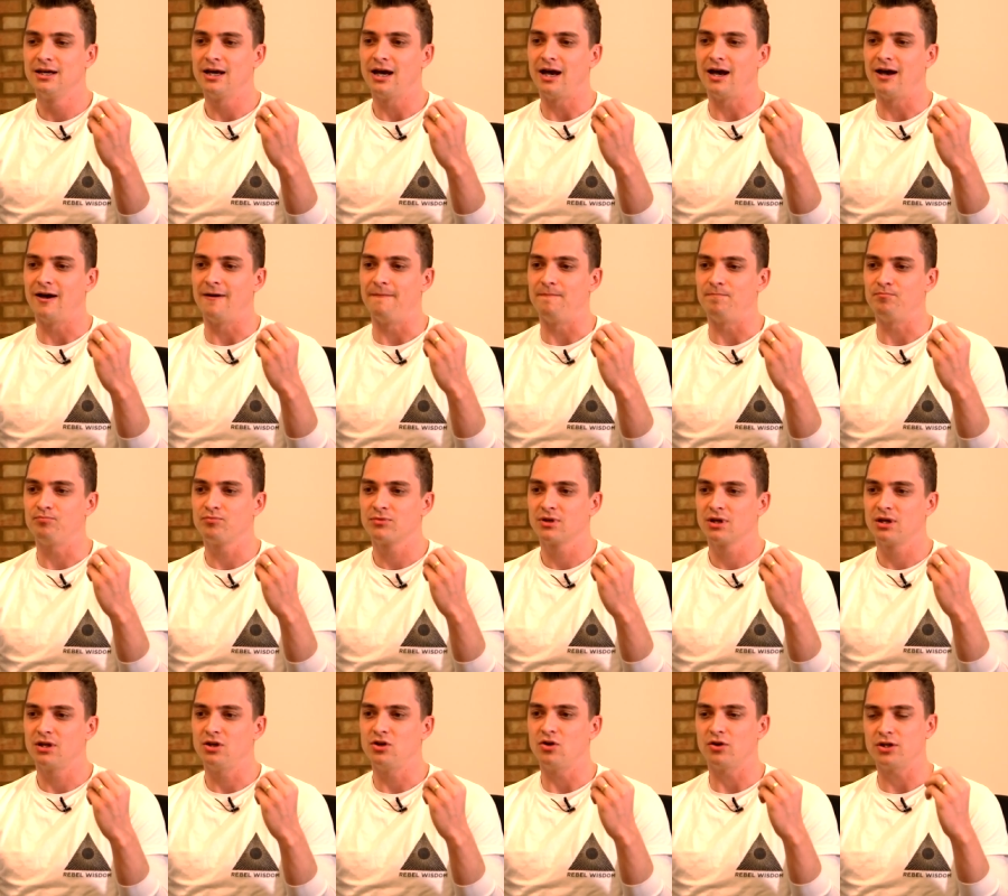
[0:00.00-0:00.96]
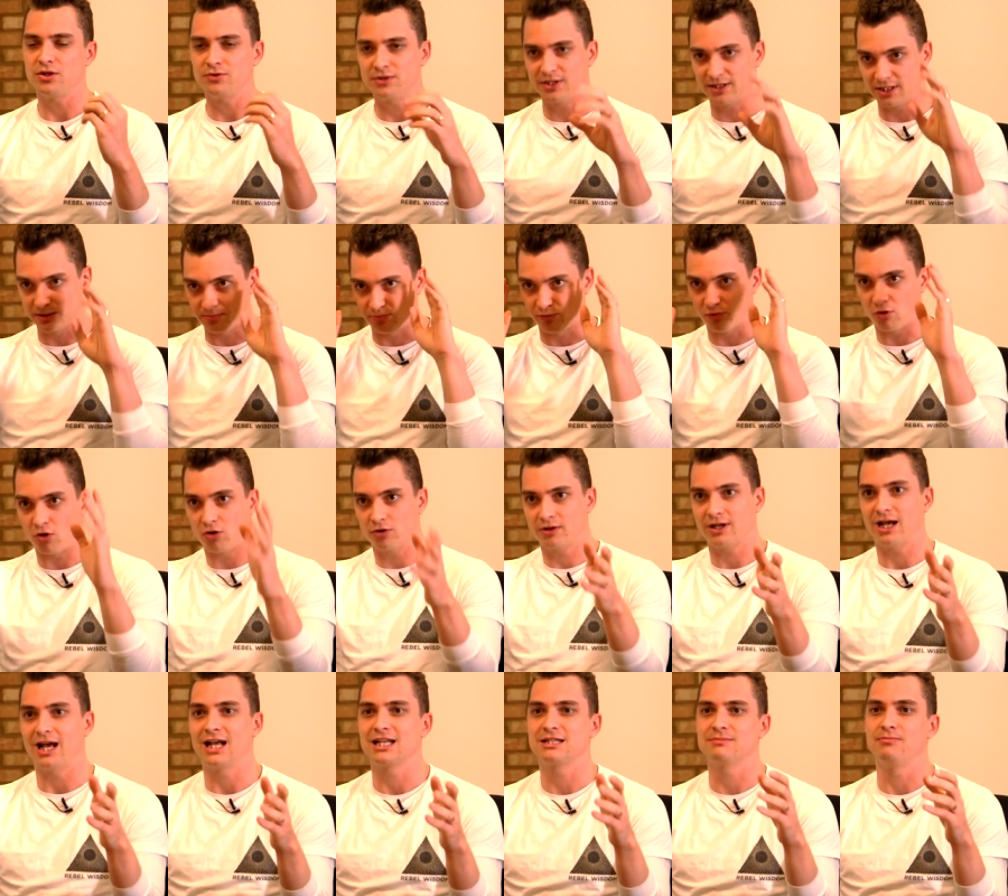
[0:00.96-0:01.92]
um, not using this
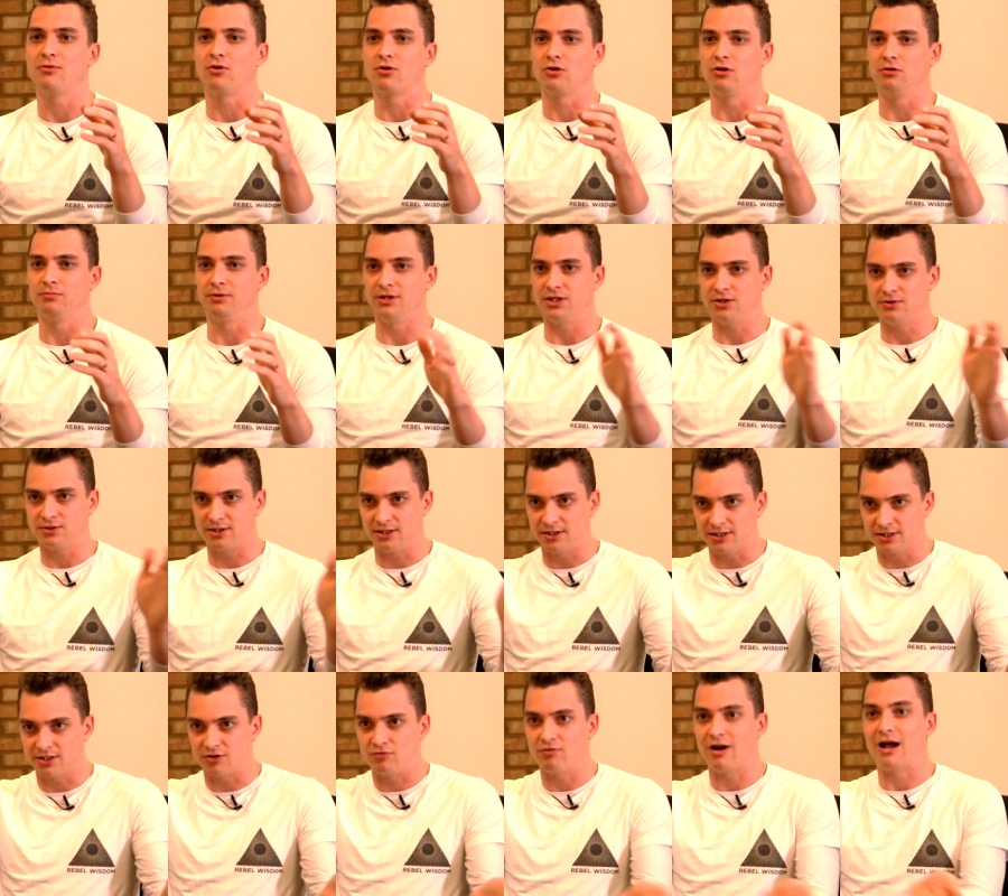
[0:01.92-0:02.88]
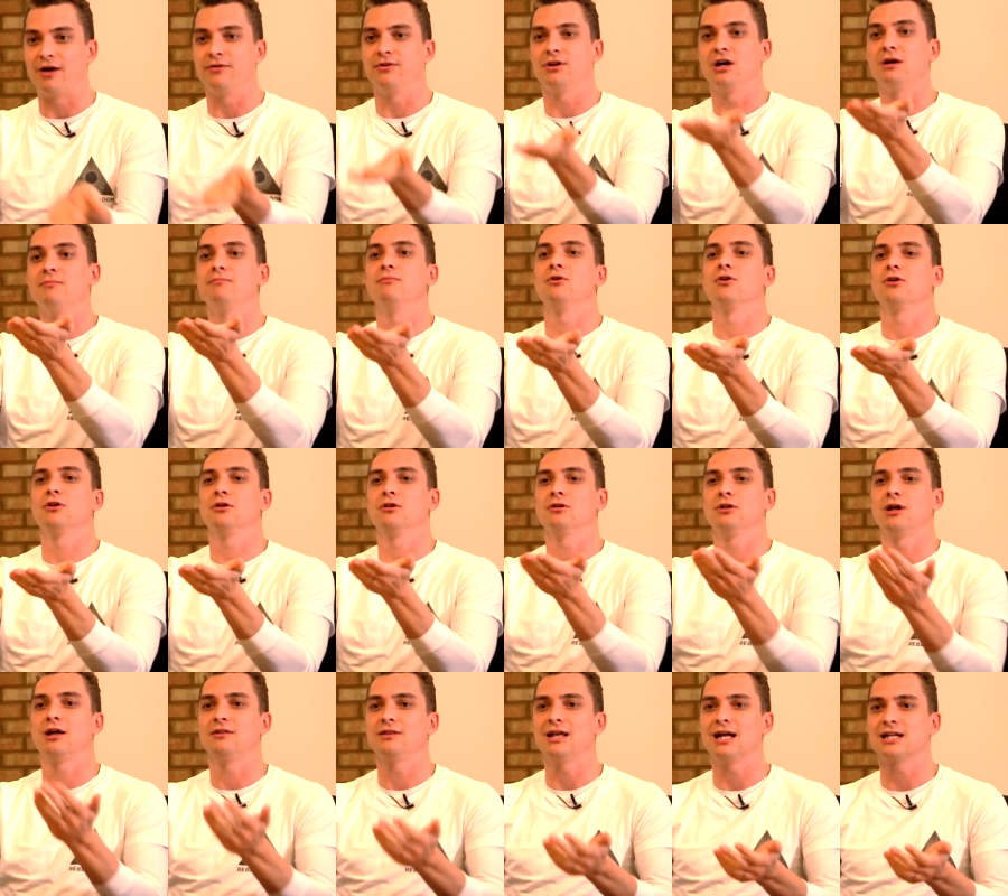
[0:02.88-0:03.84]
broadcast model, but using this ground up
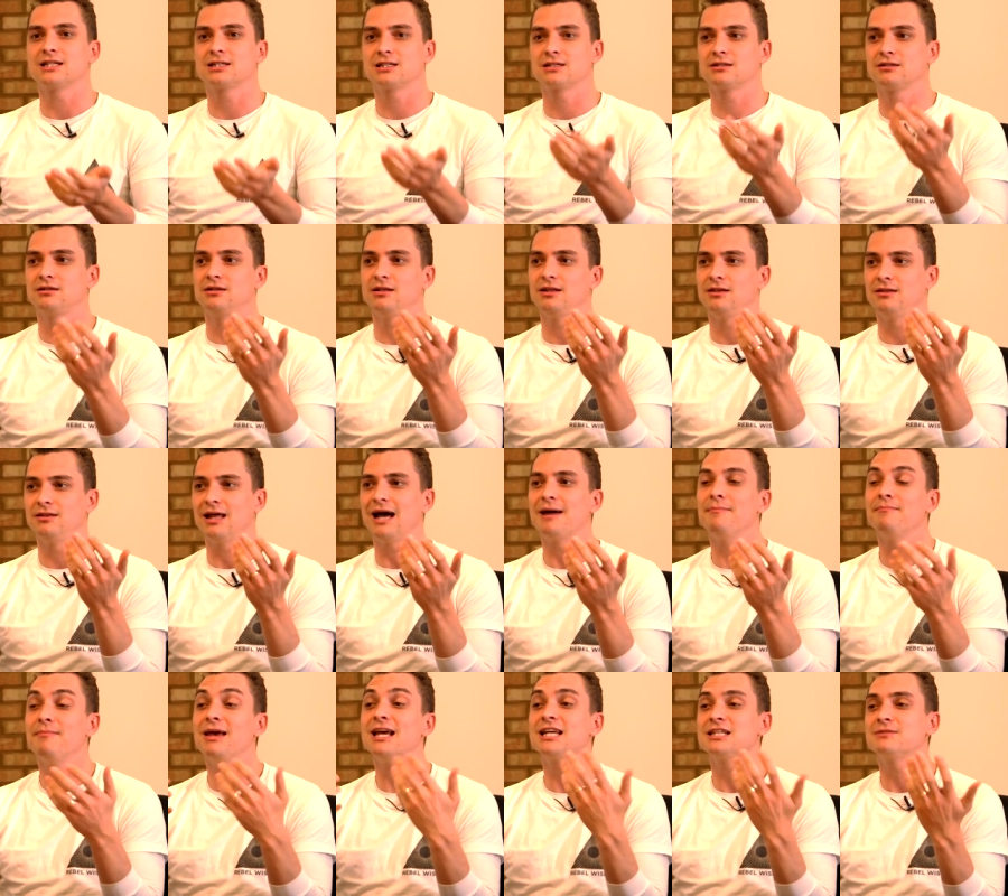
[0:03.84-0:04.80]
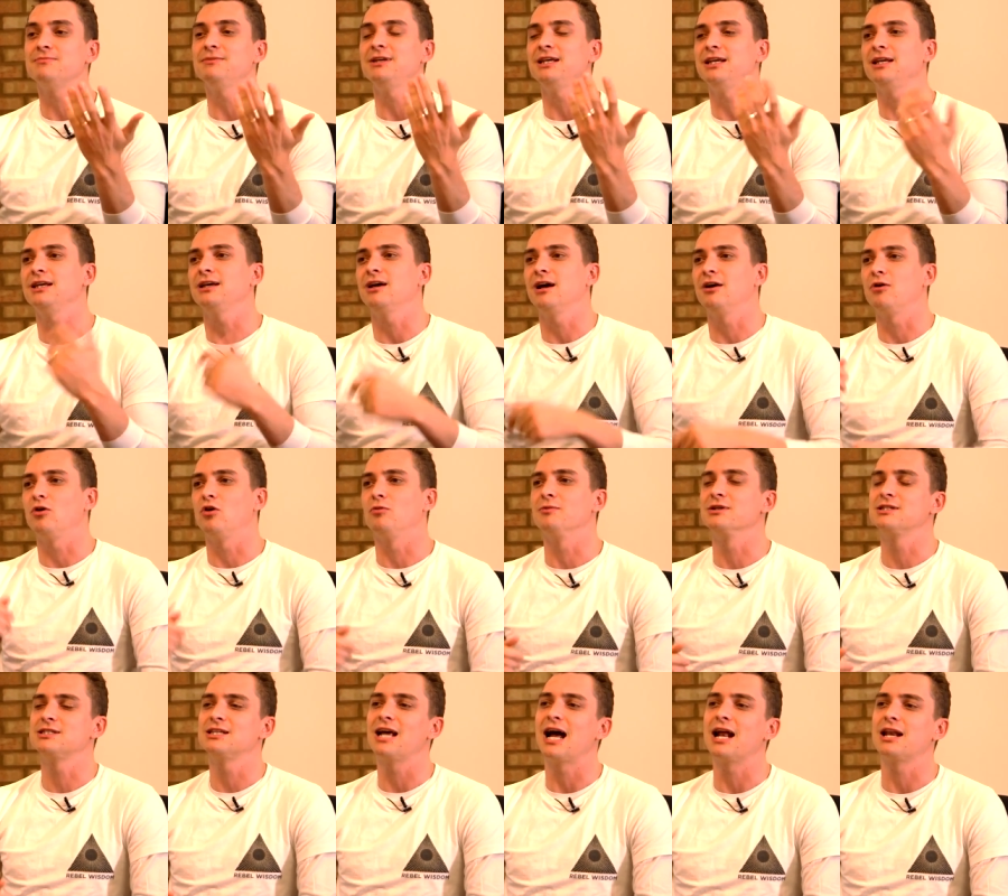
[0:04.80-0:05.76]
model. And that's, that makes me uh,
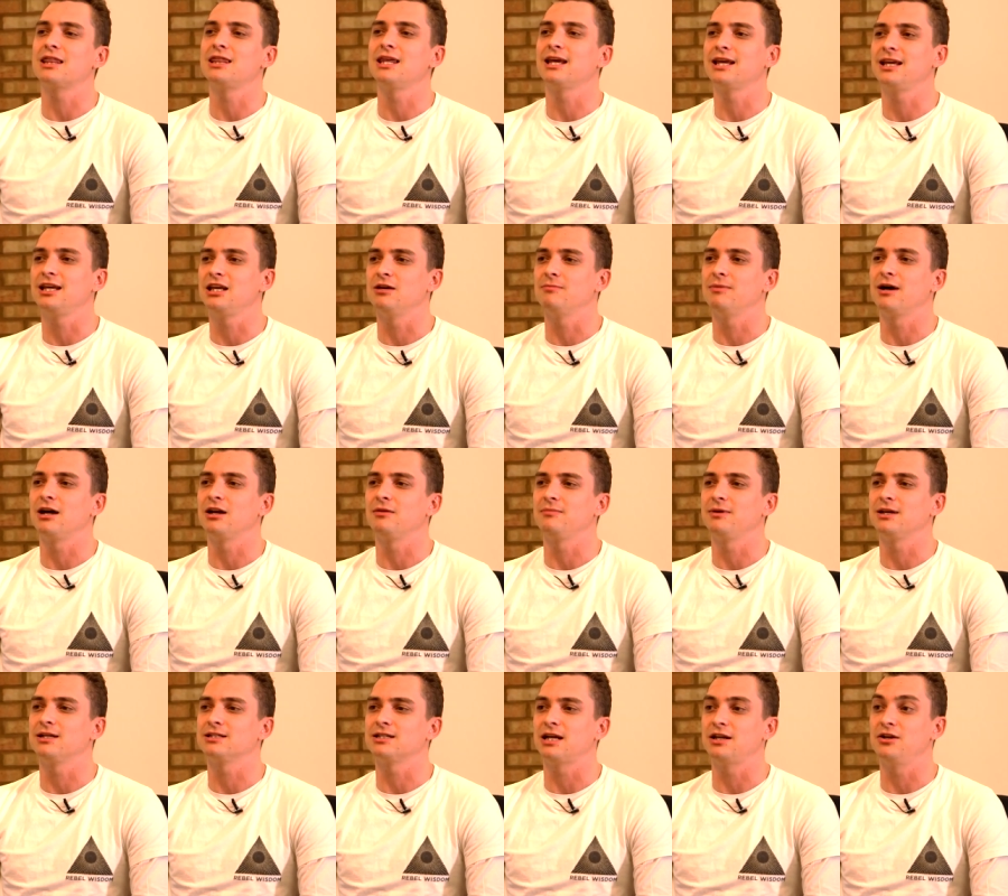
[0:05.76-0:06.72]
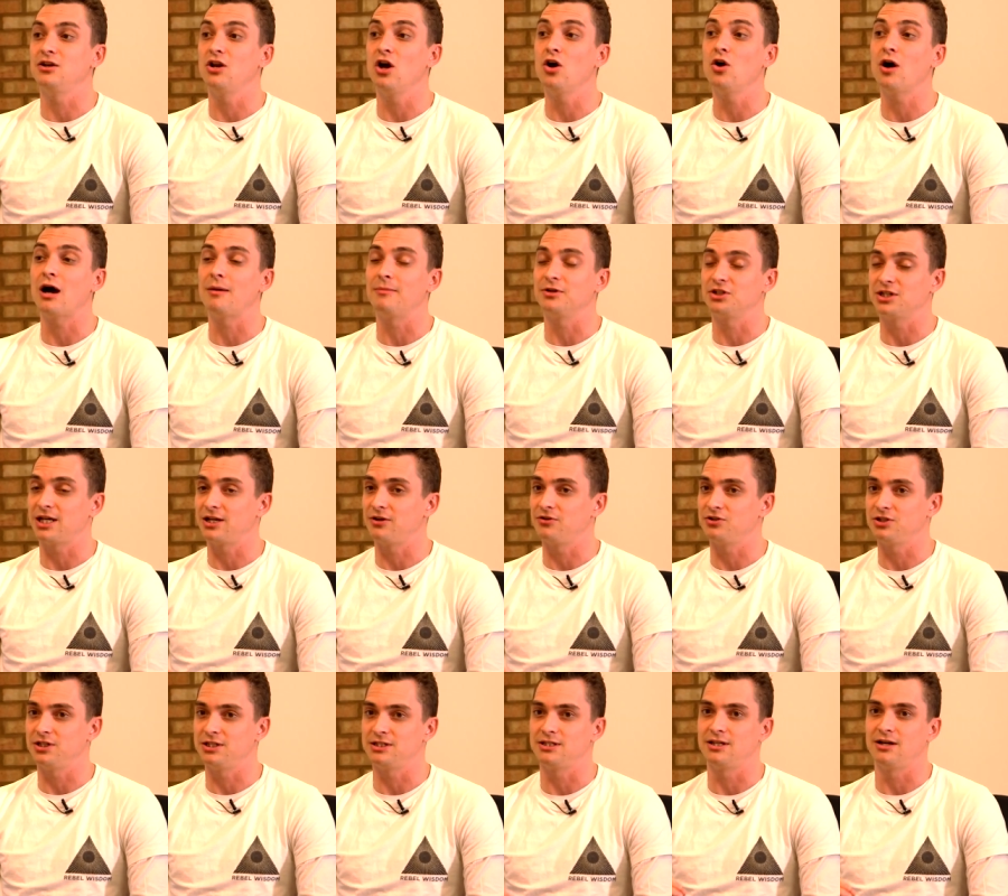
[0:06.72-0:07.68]
almost sad thinking about it because I know how much
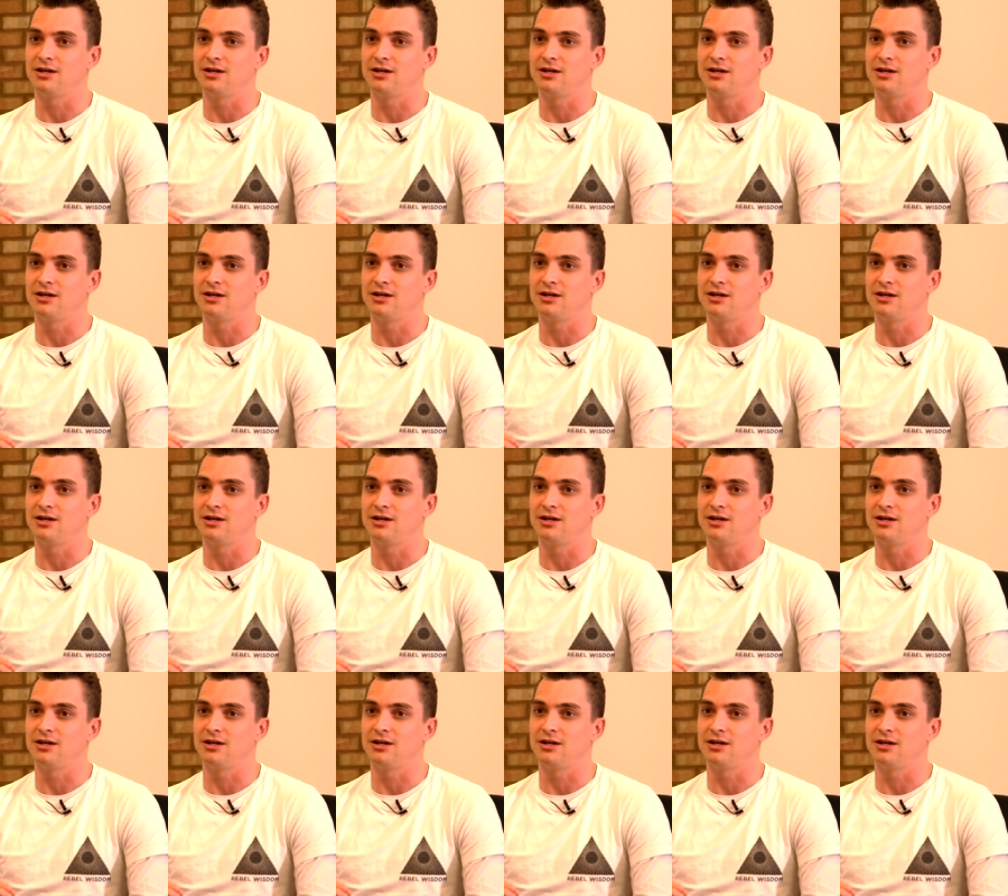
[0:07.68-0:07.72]
energy is